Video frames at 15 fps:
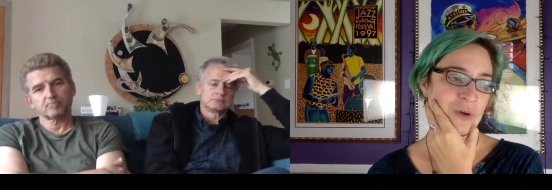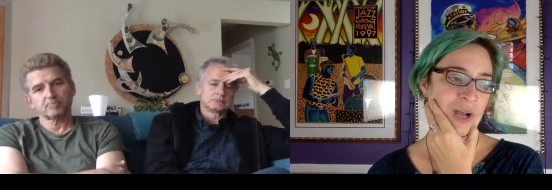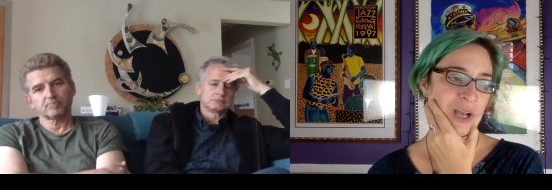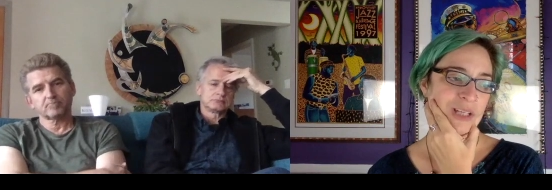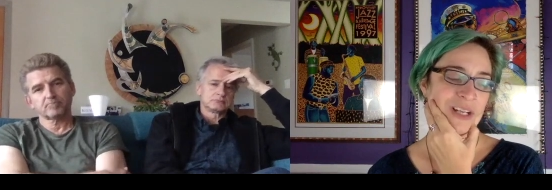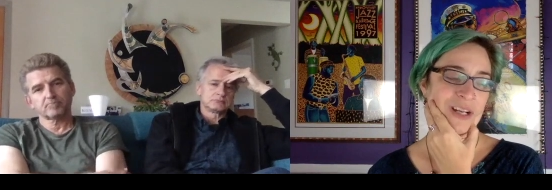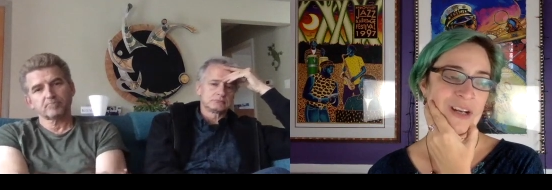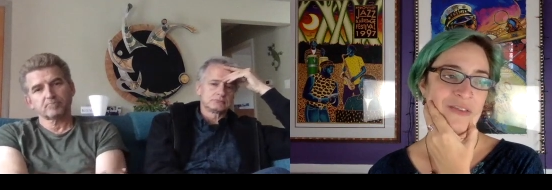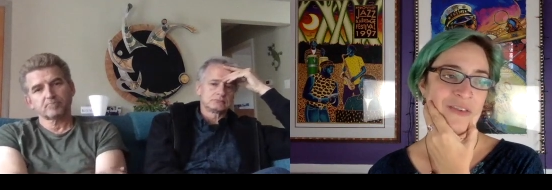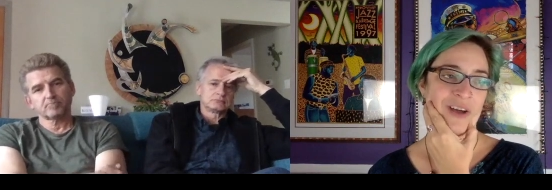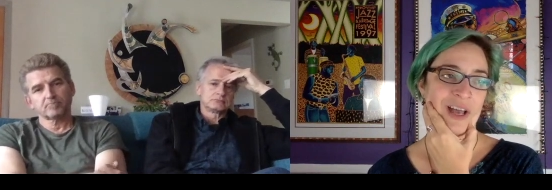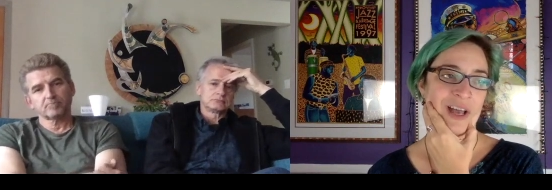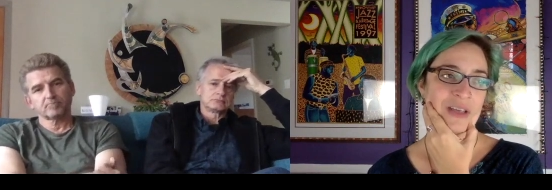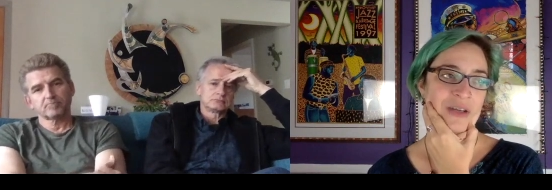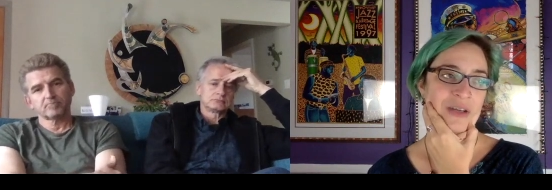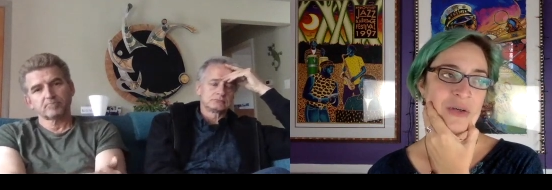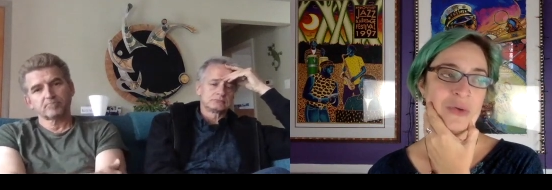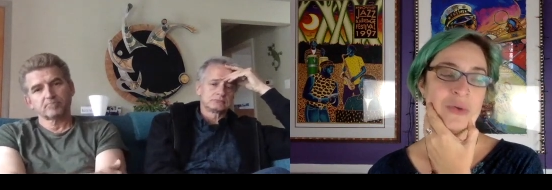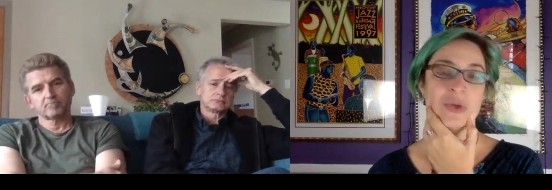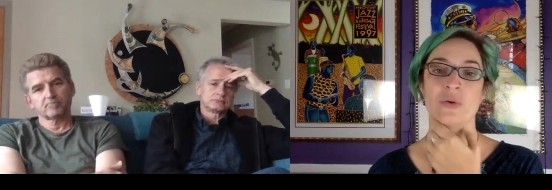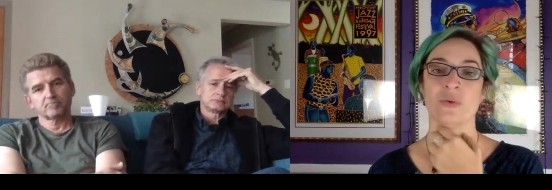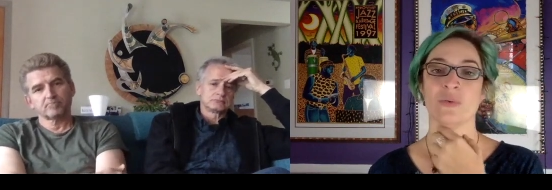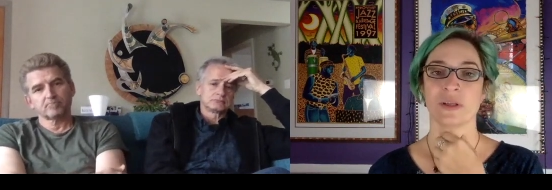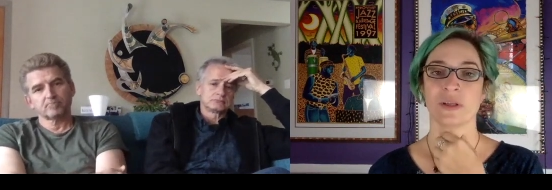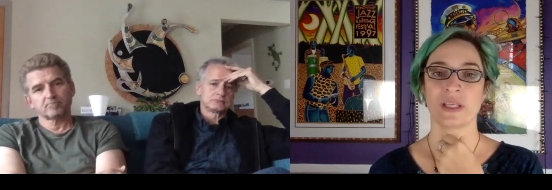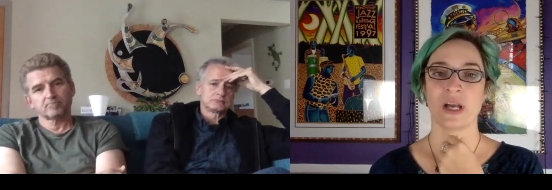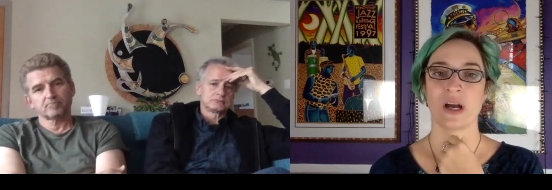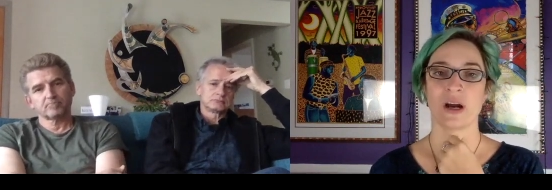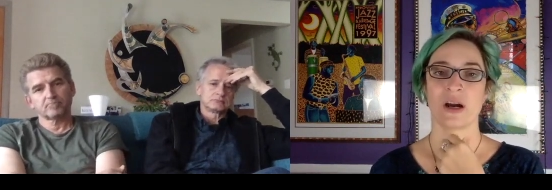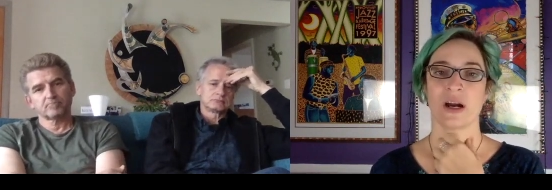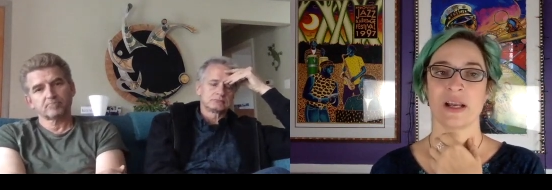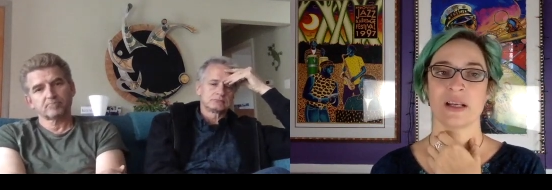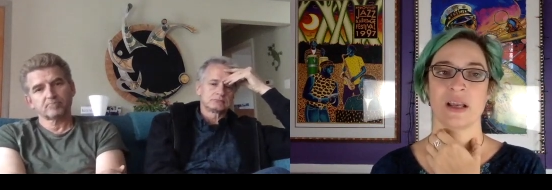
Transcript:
Speaker 1: identify who you really are